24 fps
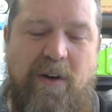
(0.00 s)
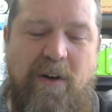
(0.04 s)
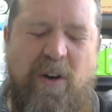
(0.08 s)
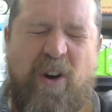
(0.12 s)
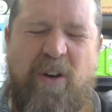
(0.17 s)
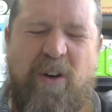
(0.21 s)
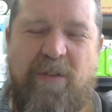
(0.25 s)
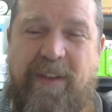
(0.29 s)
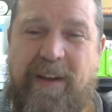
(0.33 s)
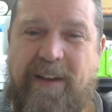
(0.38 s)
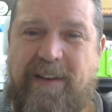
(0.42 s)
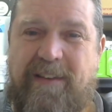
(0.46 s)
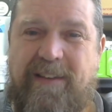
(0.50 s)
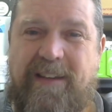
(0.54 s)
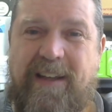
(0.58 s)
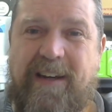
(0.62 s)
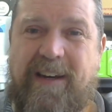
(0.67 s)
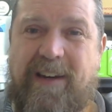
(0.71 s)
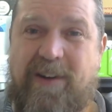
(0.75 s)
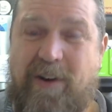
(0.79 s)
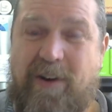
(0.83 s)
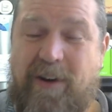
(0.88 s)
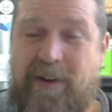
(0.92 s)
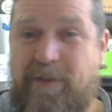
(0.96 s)

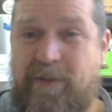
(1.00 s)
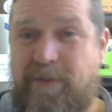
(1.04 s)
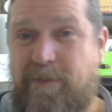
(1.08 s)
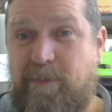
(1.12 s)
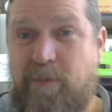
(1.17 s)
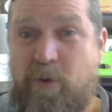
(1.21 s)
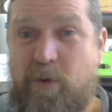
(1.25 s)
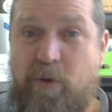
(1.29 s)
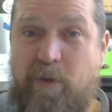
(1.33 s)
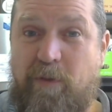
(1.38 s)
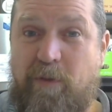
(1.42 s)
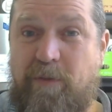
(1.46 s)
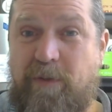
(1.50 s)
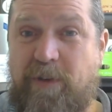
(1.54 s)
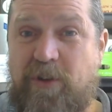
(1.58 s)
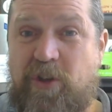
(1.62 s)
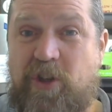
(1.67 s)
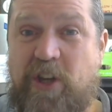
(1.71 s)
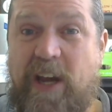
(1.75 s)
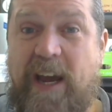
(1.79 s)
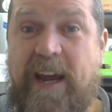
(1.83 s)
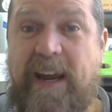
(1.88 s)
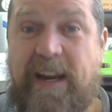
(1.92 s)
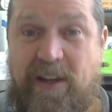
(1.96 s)
that kind of move and
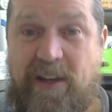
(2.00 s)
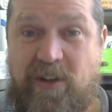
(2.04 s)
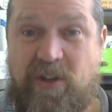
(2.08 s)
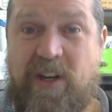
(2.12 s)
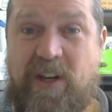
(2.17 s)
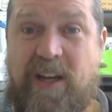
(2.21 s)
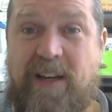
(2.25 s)
change